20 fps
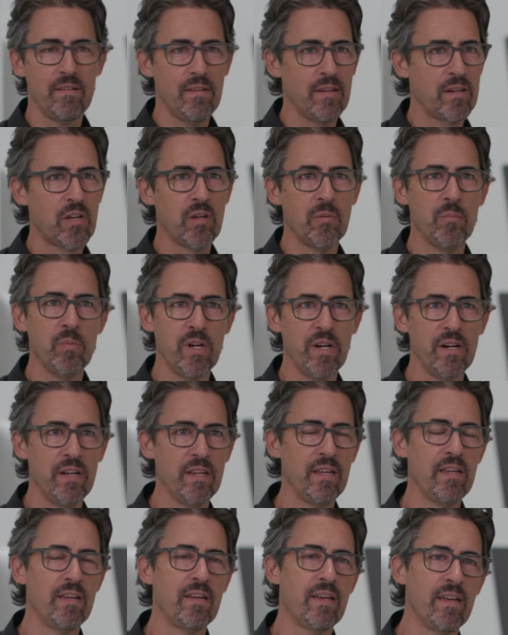a
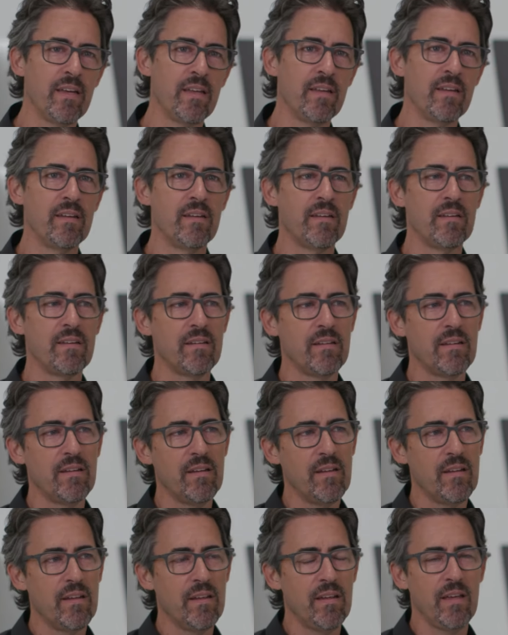community,
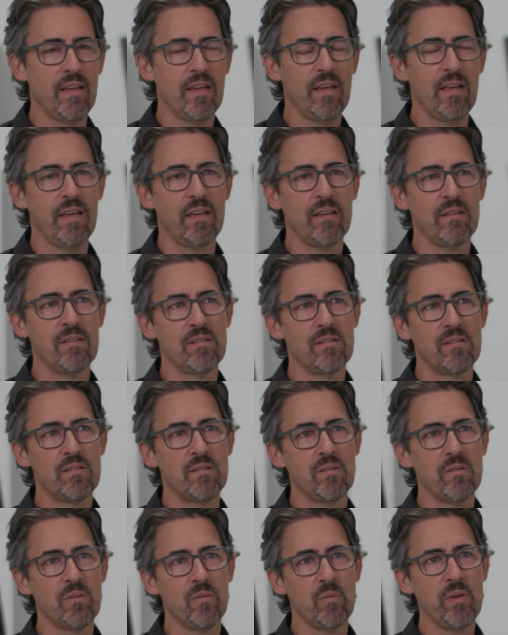and
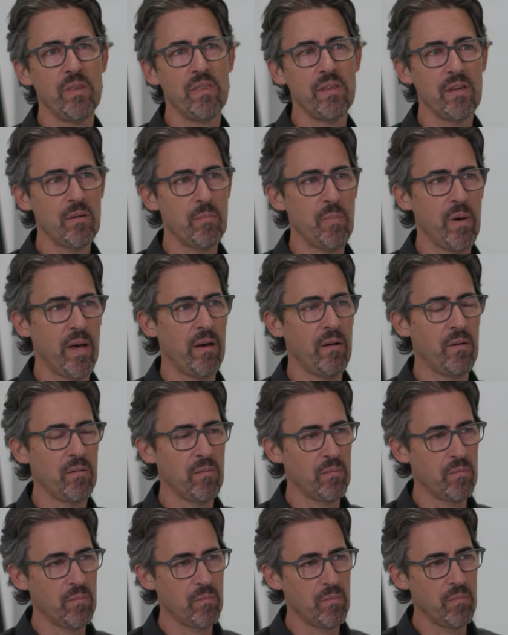we think about,